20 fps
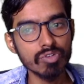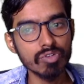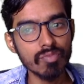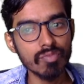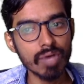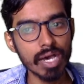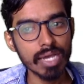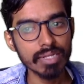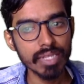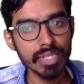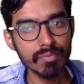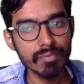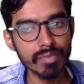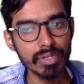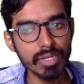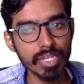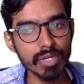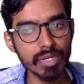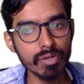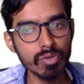For that, we
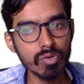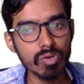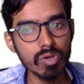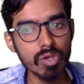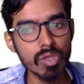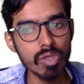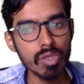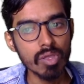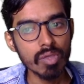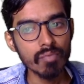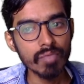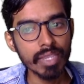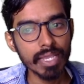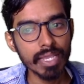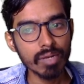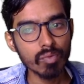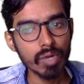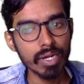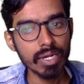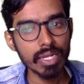need to we can
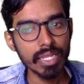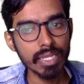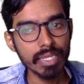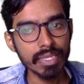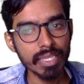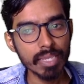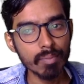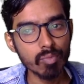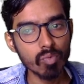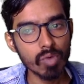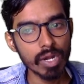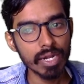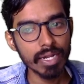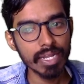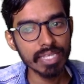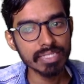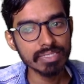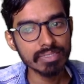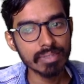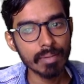only keep one
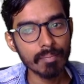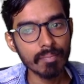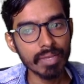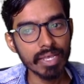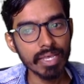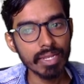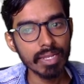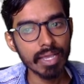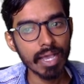as number,